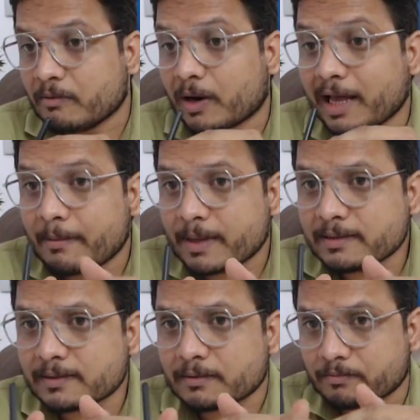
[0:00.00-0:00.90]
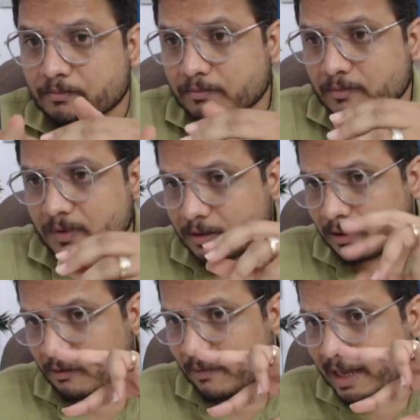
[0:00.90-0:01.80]
what happens
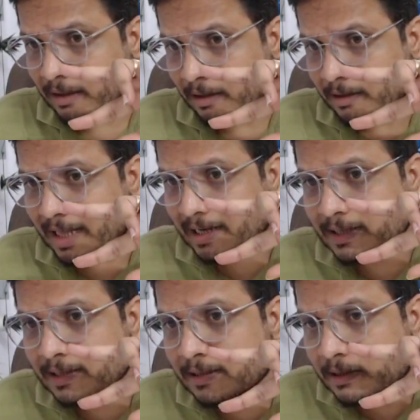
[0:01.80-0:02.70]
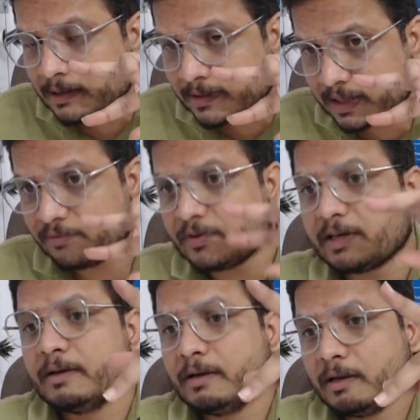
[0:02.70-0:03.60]
when there is a
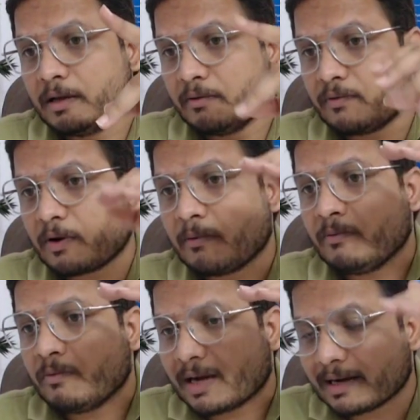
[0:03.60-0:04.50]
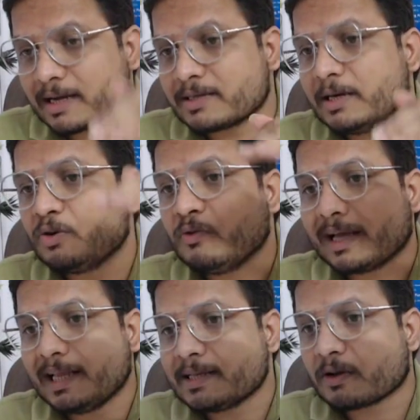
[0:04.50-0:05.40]
shift from conduction to
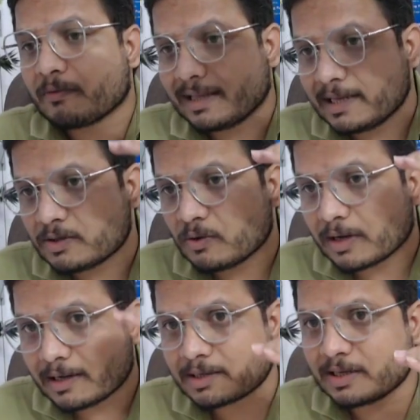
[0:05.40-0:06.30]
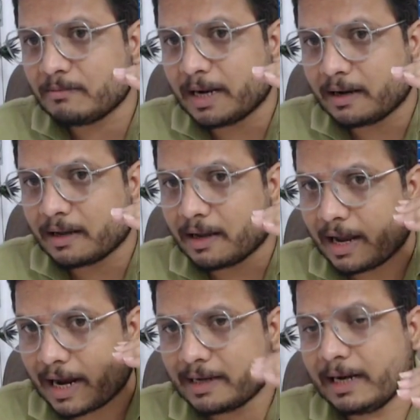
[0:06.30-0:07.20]
valence or valence to conduction band?
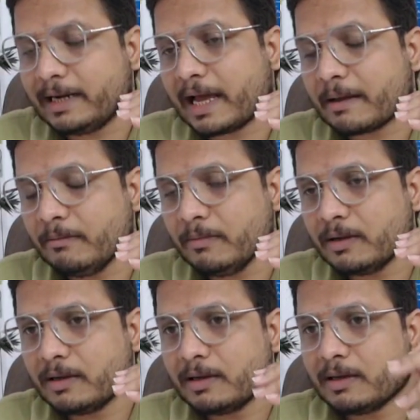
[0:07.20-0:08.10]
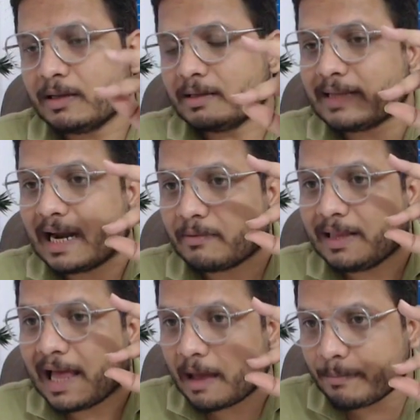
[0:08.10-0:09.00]
At that time, that
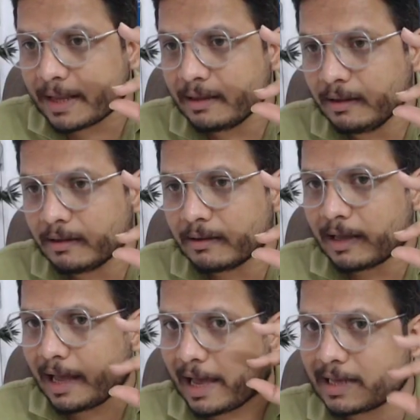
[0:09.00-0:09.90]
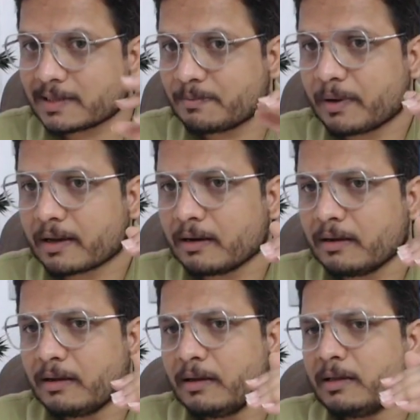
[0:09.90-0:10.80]
will happen as per
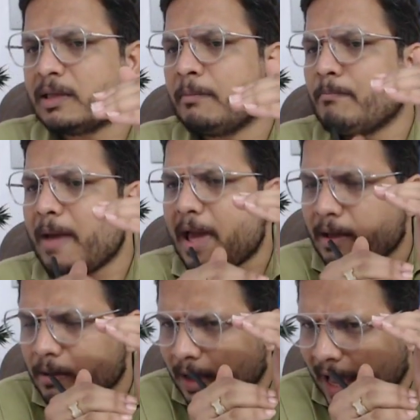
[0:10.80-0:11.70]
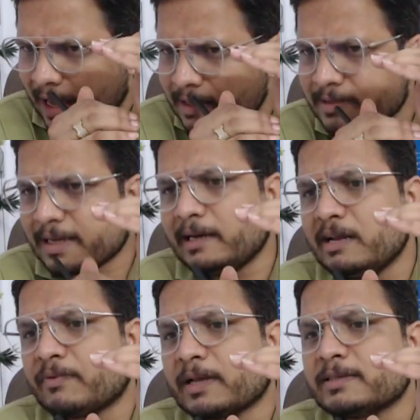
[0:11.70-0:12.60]
the exact
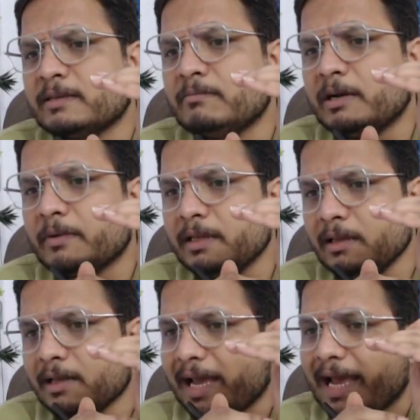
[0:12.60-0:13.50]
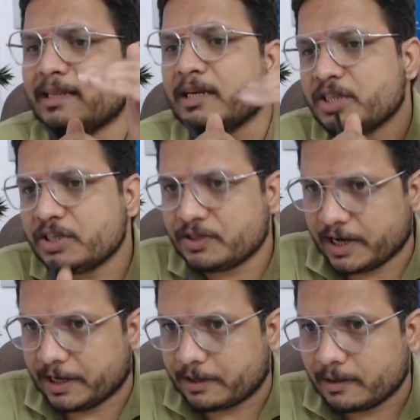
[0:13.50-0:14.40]
difference in between energy
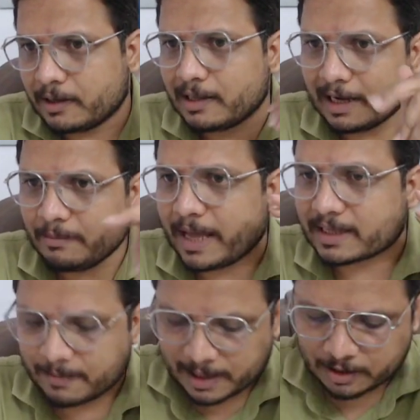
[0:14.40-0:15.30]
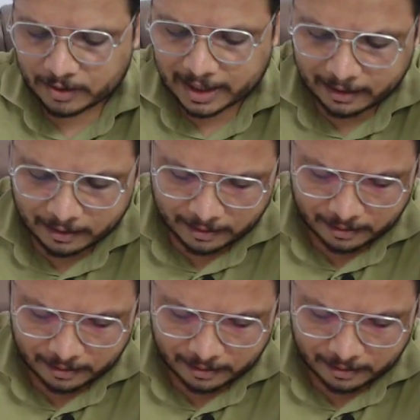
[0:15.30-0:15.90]
state. Let me explain you that.